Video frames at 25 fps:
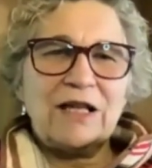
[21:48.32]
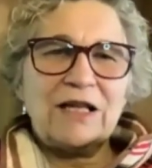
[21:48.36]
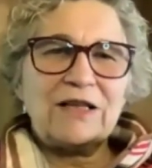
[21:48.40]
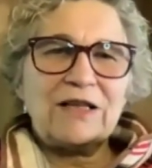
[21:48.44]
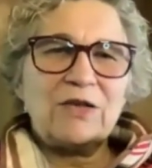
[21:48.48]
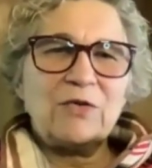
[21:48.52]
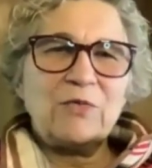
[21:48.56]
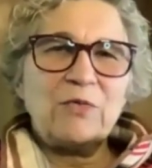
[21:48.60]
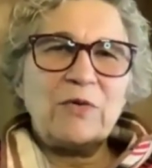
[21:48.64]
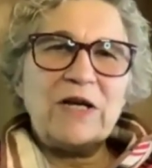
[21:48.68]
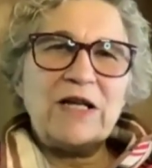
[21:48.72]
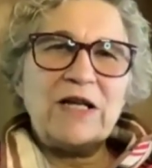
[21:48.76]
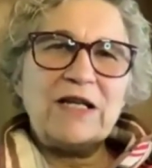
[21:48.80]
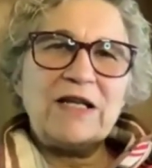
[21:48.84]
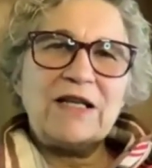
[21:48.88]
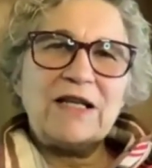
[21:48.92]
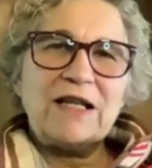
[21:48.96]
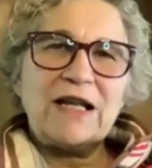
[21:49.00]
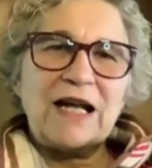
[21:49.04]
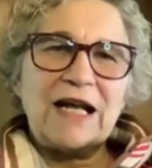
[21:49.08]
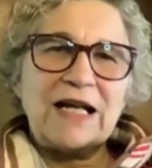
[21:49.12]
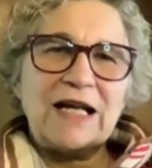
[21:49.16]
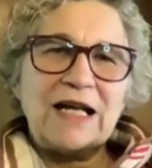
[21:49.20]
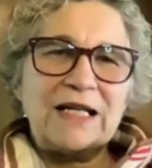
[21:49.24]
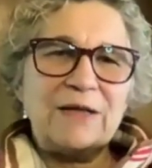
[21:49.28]
the wind that
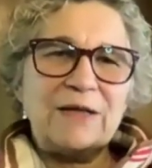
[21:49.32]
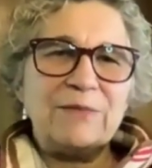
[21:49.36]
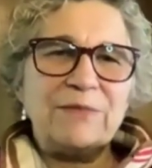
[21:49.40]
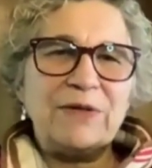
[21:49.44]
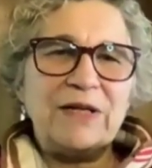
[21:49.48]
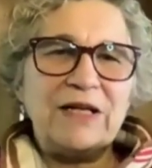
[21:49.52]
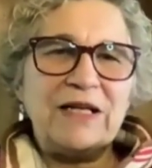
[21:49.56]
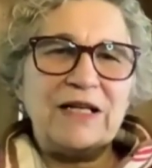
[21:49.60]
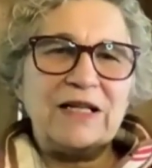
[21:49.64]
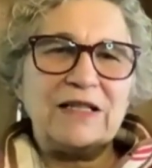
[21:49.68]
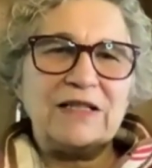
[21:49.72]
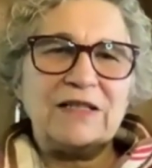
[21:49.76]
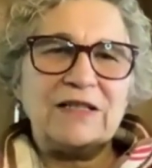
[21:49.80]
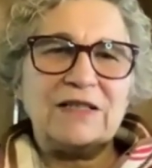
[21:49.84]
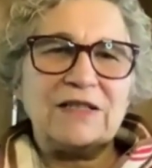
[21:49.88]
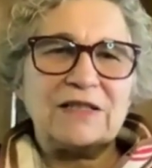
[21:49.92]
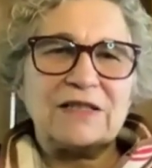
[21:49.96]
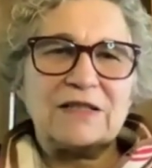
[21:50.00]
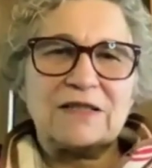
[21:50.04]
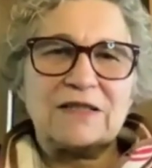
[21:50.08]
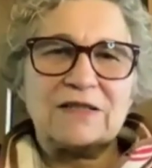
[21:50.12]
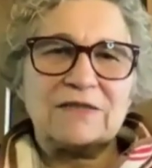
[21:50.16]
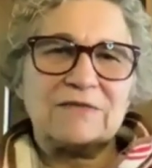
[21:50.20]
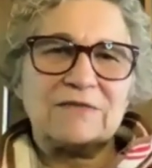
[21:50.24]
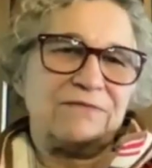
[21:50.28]
I can be, and
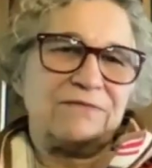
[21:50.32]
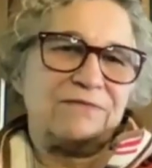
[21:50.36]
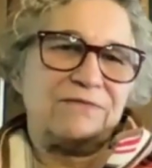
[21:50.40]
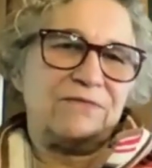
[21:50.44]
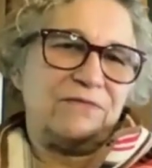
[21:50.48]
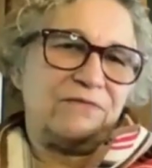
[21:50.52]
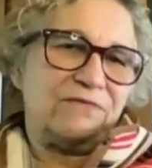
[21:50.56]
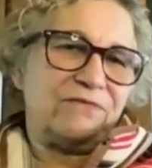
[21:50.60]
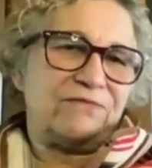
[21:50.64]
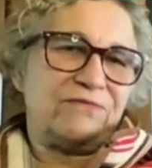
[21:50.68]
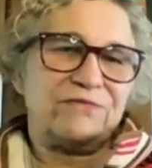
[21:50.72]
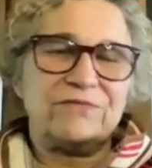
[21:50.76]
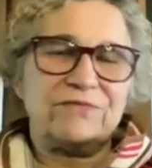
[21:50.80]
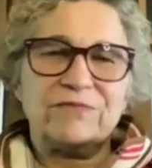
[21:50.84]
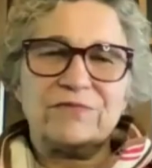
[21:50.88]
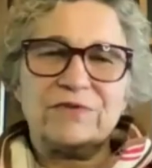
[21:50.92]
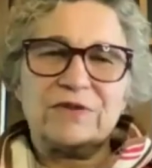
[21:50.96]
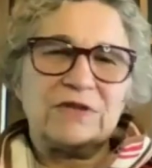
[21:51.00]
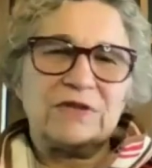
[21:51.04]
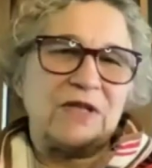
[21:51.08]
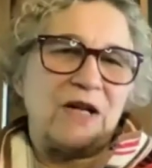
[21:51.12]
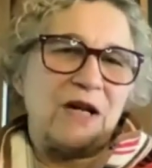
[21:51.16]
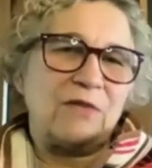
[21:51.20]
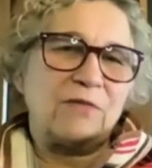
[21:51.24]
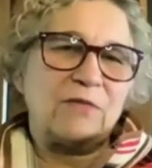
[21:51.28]
just was
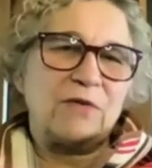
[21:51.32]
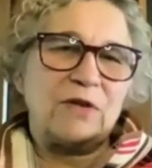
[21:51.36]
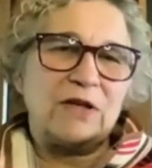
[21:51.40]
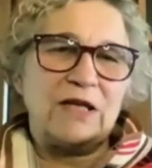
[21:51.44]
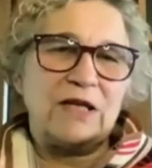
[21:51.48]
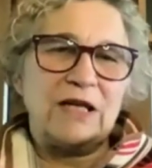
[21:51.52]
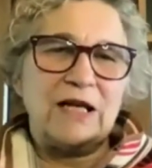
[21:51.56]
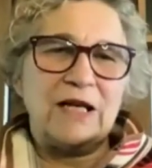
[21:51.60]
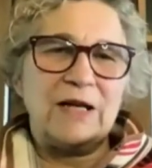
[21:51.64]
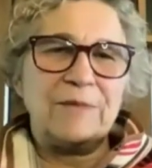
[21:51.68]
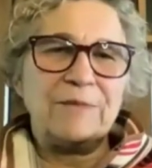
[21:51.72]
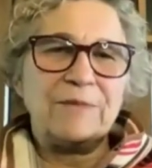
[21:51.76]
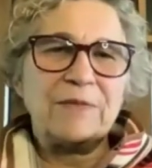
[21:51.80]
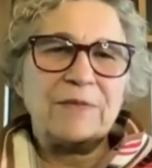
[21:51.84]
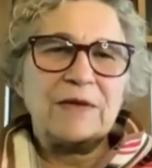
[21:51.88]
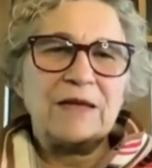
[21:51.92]
done with it.